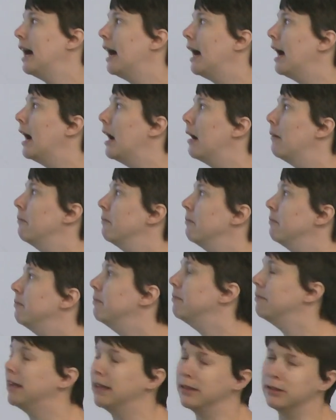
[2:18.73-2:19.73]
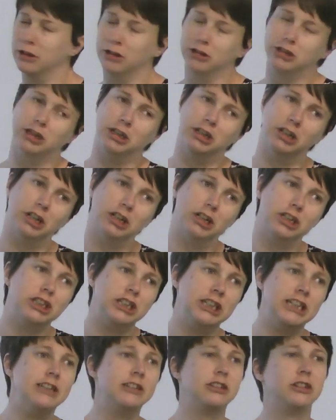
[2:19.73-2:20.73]
Um, it's not a, a
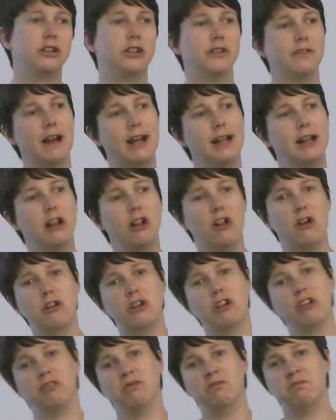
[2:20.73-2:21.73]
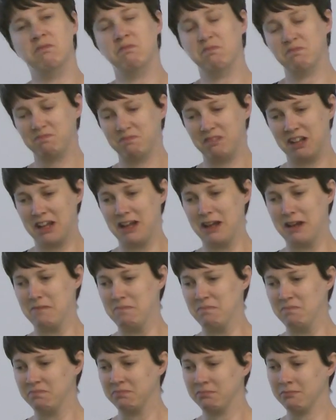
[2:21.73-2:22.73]
sheet sort of analogue.
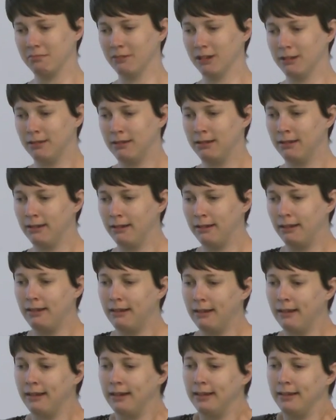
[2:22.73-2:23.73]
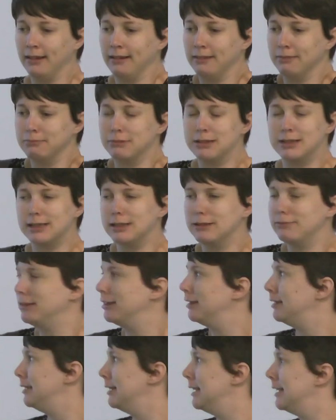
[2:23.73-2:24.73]
Um,
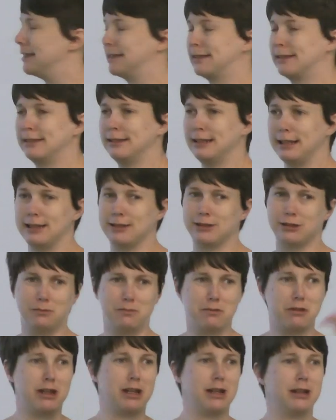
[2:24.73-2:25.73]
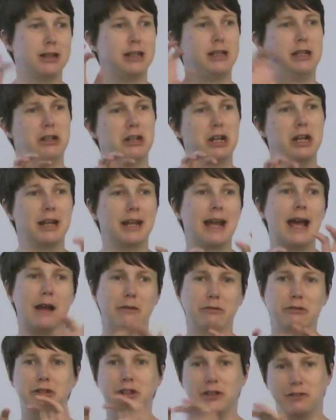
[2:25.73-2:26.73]
material. It's, it's something that you can
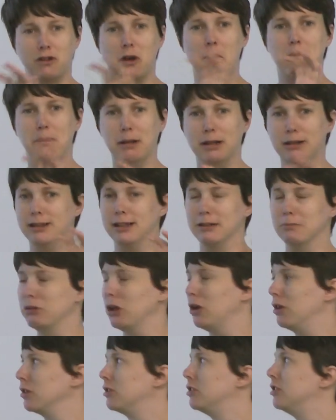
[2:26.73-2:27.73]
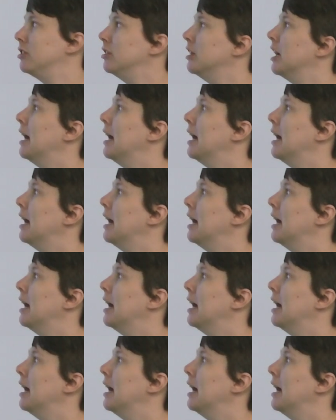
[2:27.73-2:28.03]
count. You've got building blocks.